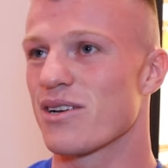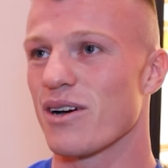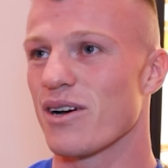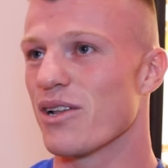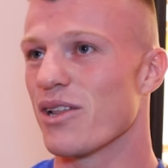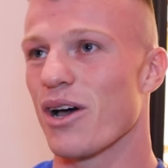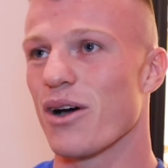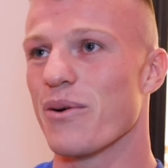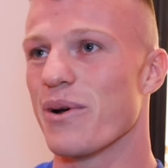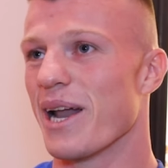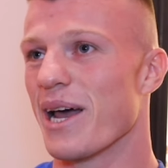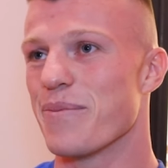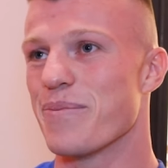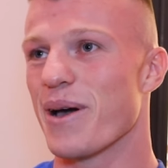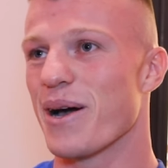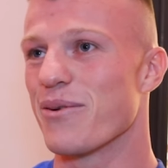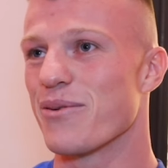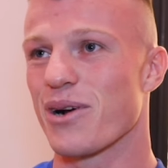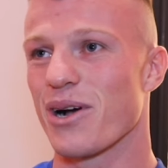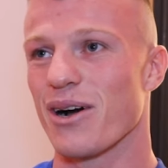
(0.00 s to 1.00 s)
I know when that
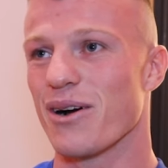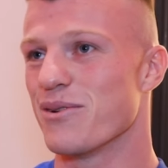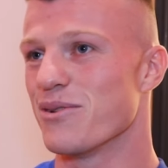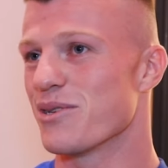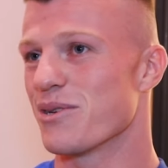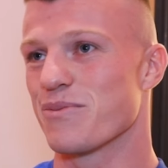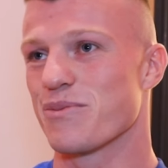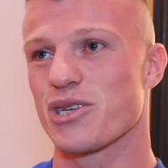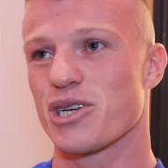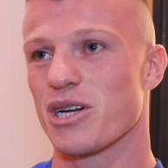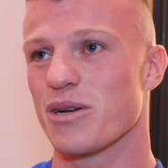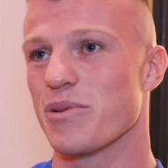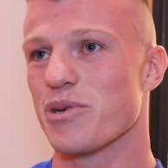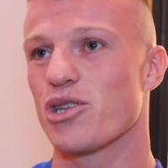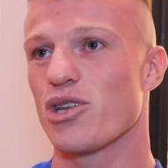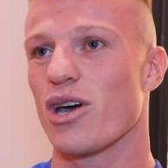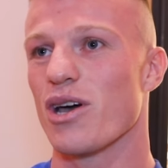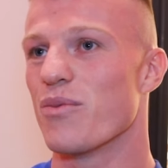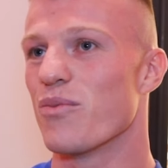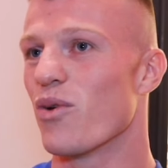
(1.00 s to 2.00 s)
bell goes, I'm just going to be
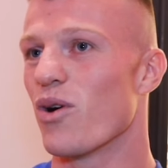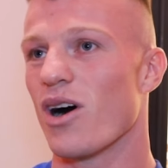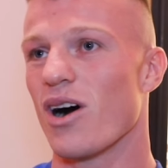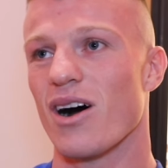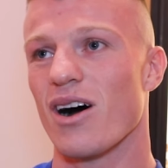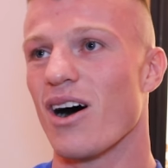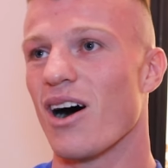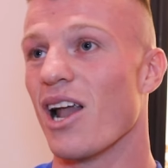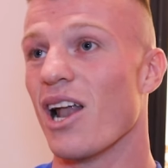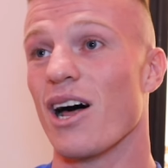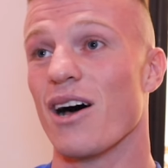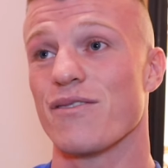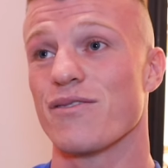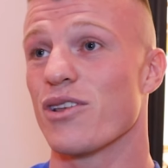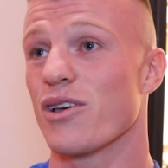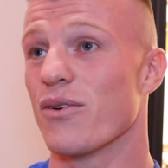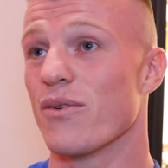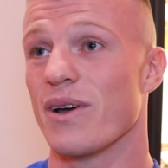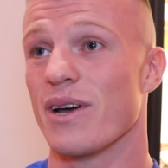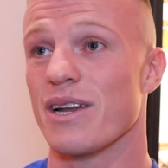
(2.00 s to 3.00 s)
doing what I love
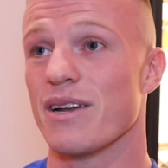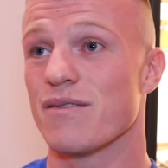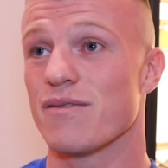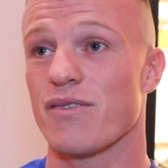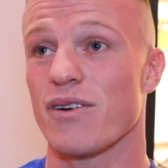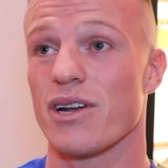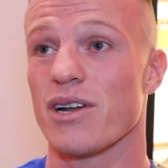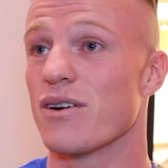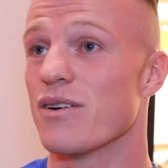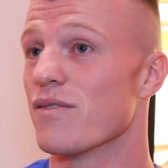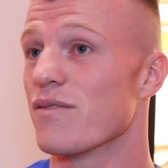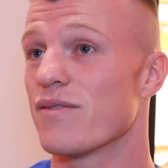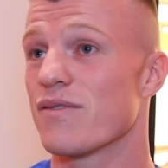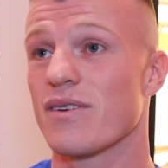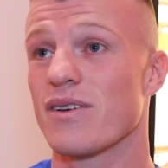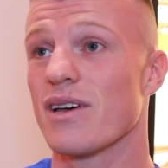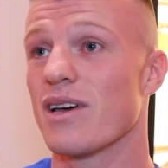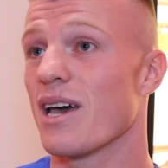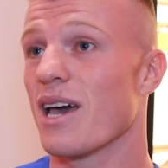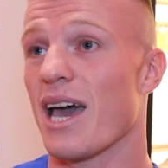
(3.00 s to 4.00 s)
doing in front
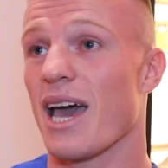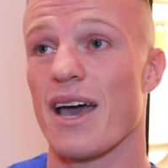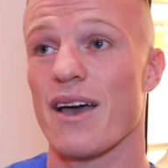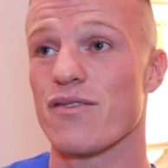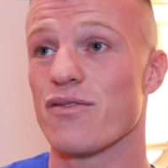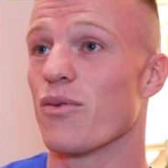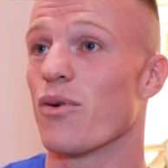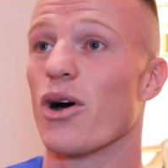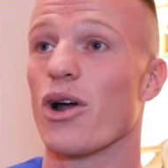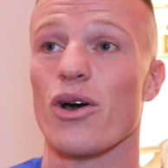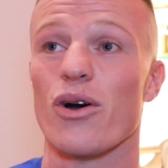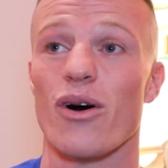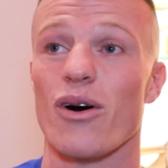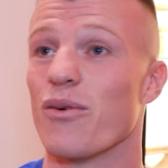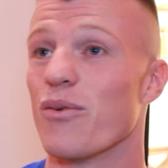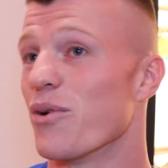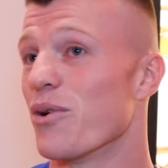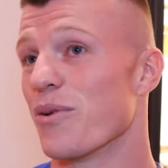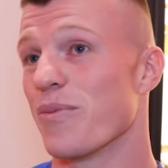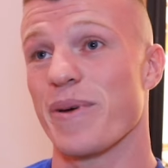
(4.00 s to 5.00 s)
of everyone who
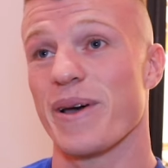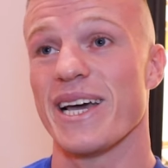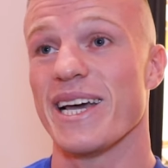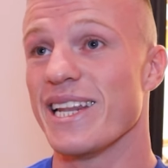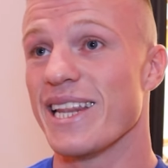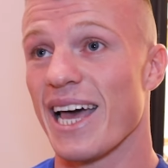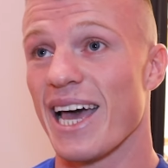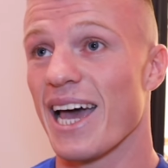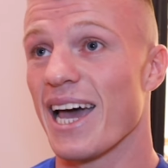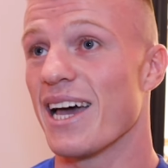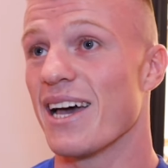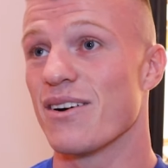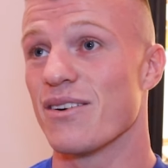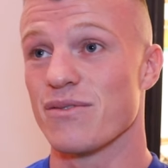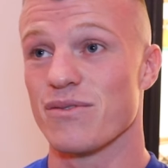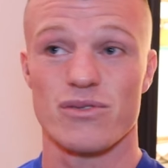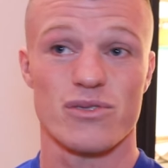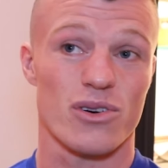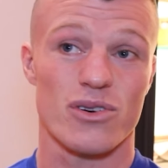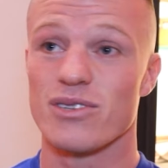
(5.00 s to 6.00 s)
I want to be there on,
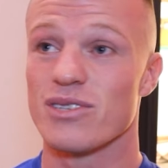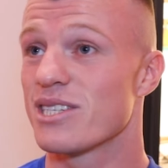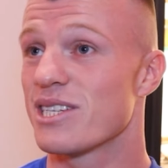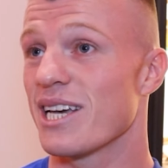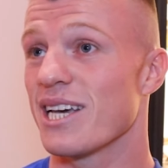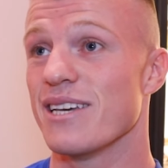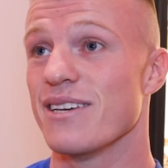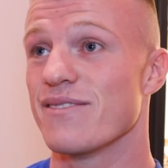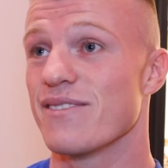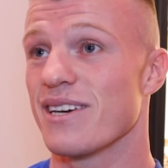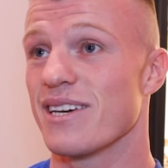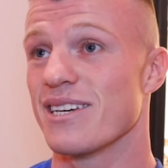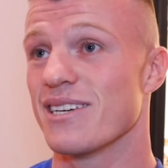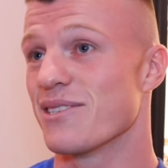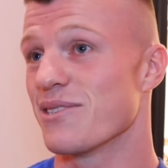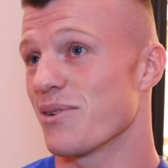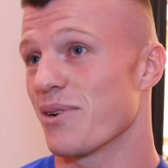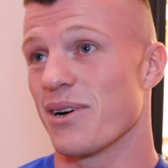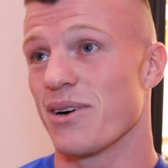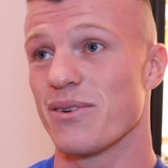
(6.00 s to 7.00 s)
on
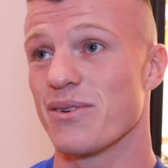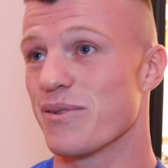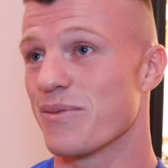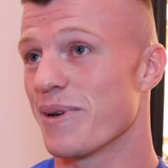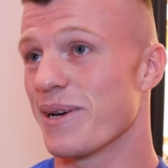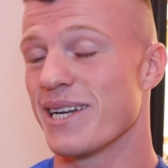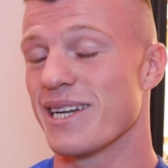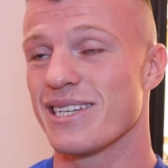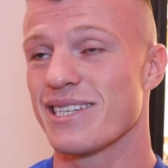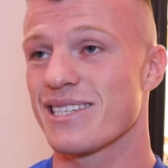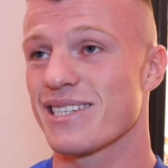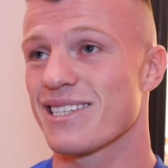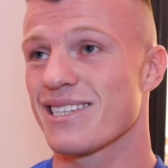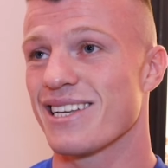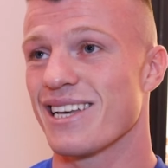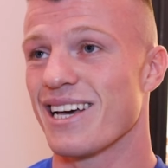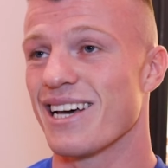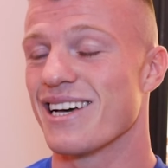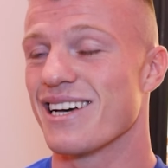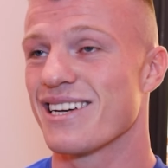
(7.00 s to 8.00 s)
TV as well. I mean,
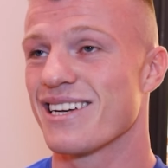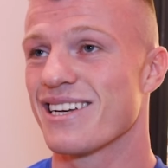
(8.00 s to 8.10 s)
yeah.